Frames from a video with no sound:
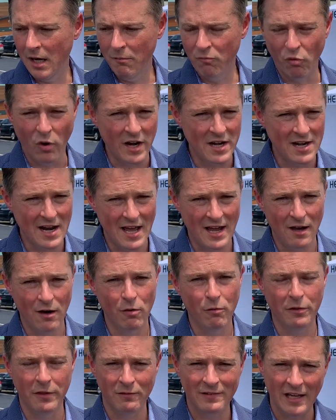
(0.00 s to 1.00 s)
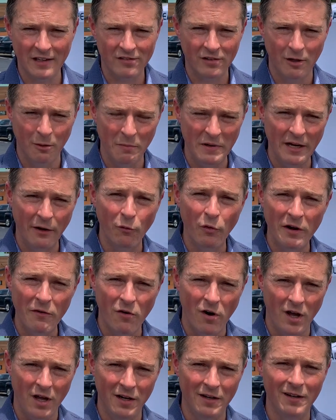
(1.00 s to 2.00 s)
Right now, the tests that are being
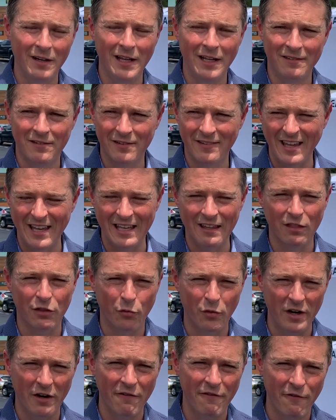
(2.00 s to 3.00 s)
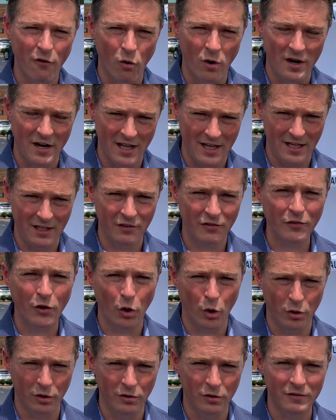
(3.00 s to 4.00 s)
rerun, it's taking 3 to 4 days
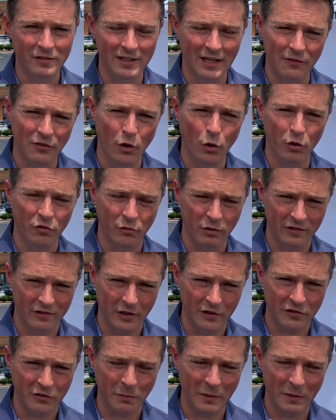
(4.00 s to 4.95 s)
total to get those results